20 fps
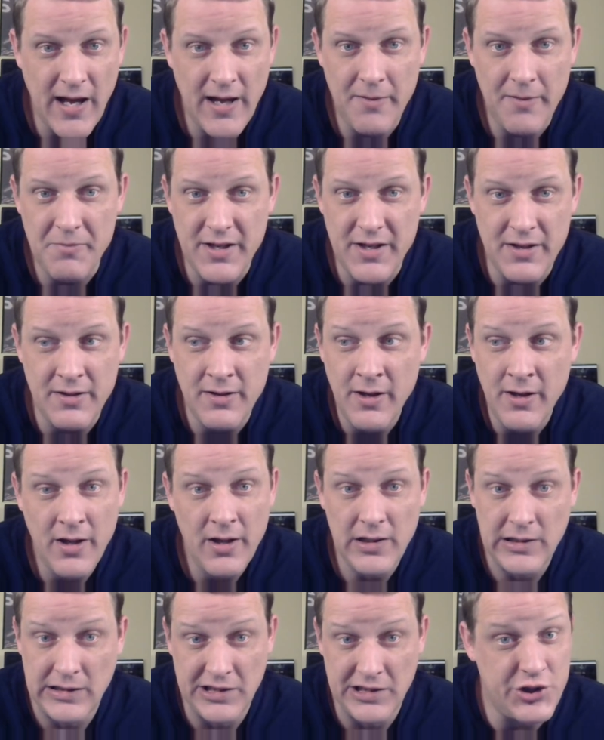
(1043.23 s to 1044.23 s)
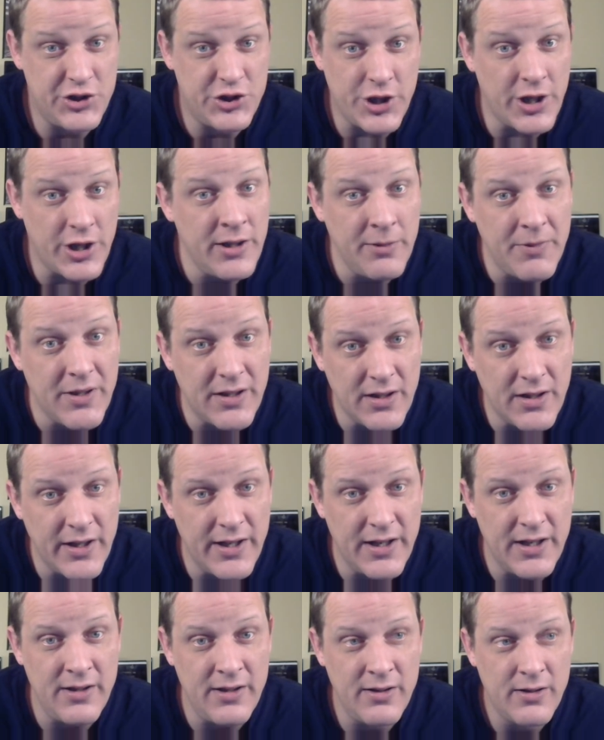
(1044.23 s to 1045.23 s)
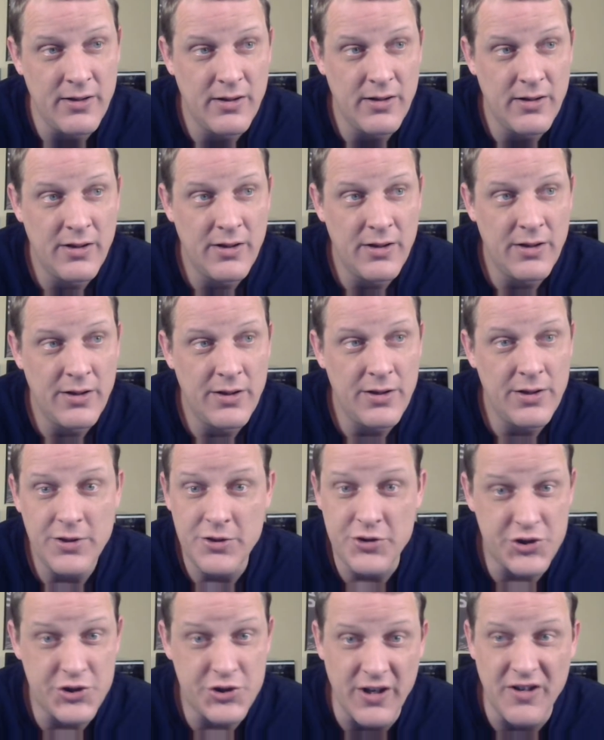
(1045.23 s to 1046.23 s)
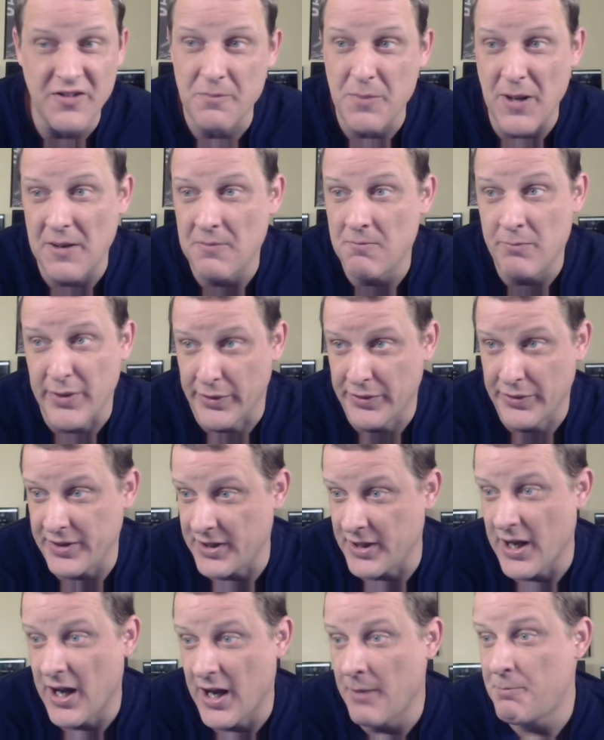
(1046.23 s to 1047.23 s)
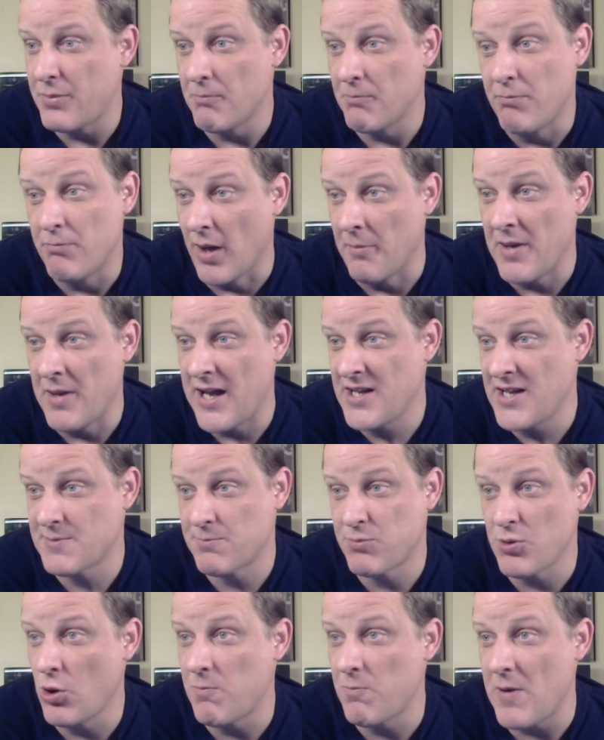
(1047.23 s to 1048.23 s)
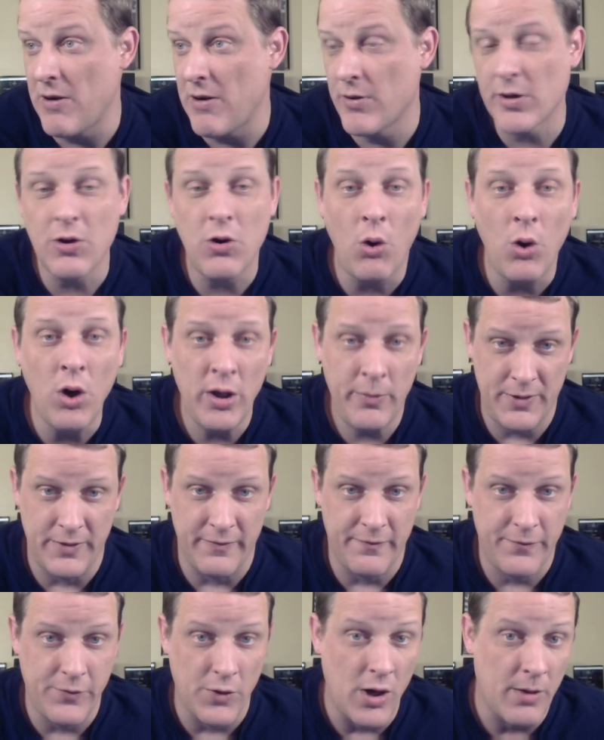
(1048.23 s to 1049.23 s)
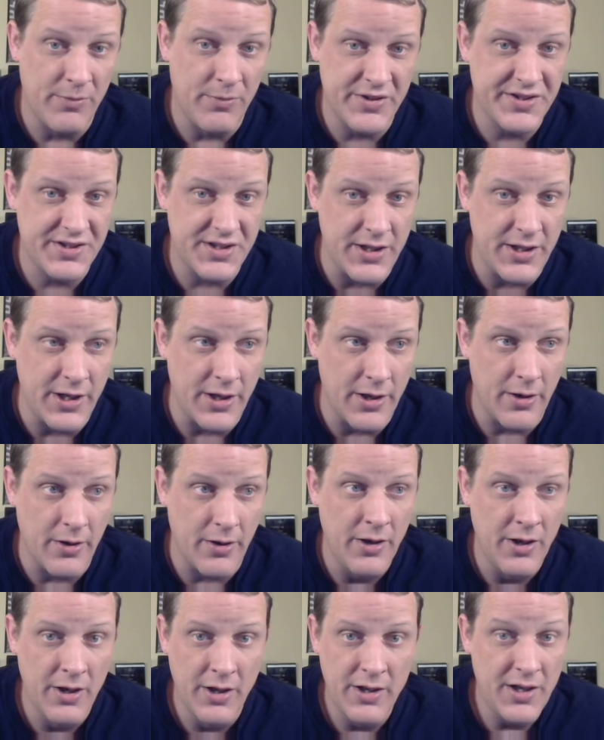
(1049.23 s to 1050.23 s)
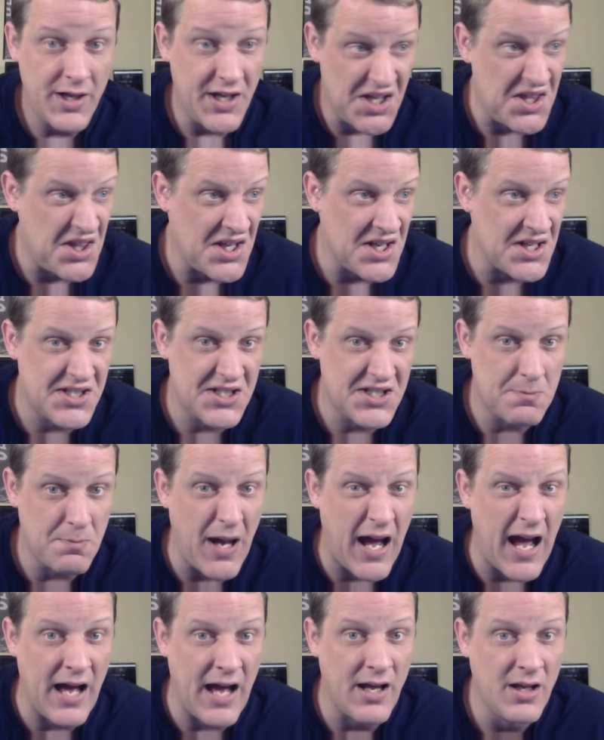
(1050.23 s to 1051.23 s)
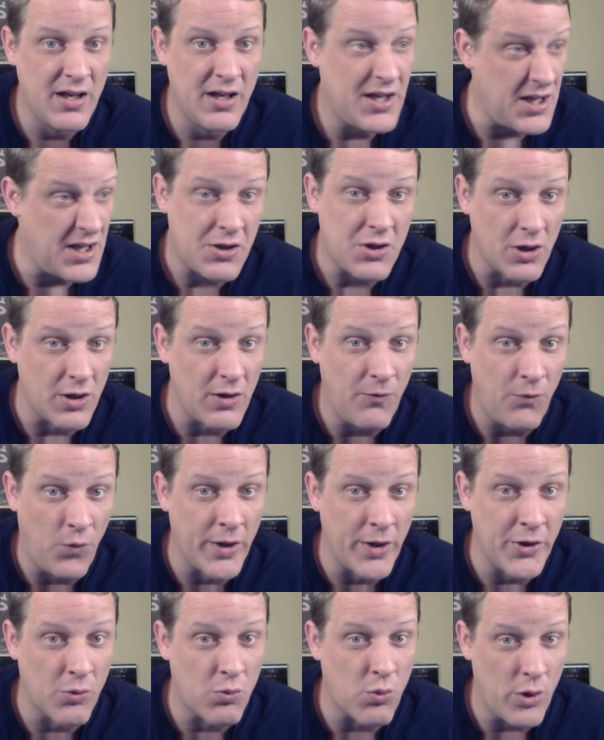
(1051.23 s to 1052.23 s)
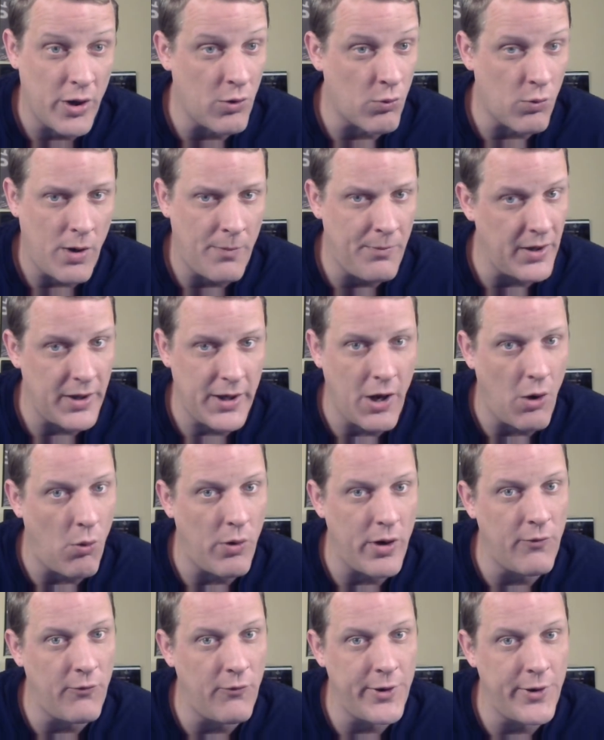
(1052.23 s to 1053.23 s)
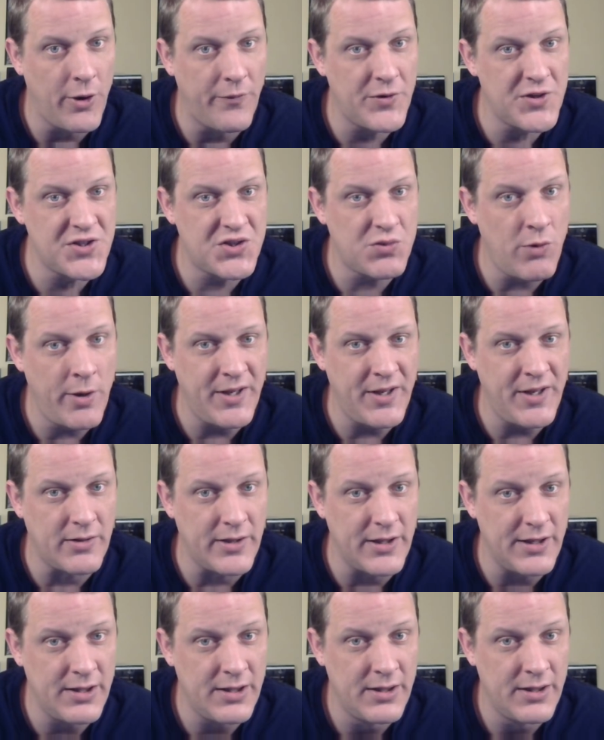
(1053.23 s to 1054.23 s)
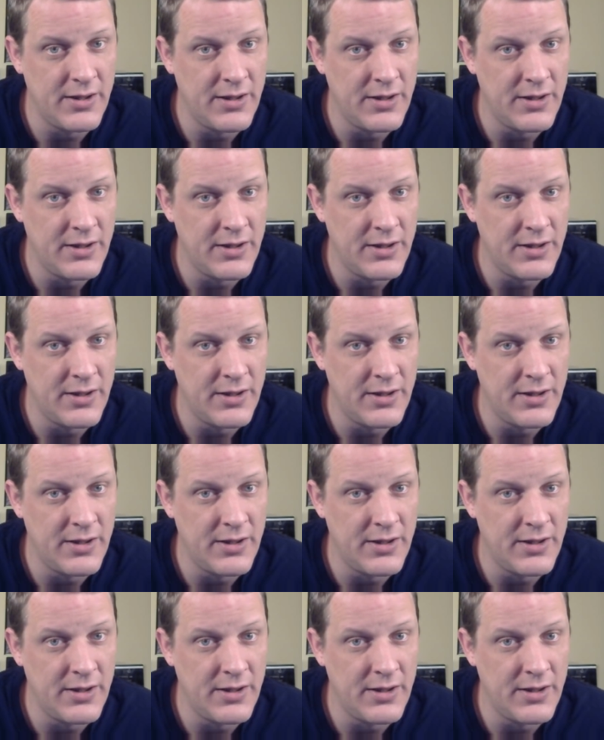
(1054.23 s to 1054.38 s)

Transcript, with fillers: I mean, legitimately, you should have been building up bum-ass broke Baron Corbin for almost a year in this spot. He could have won the Royal Rumble and it would have went over swimmingly.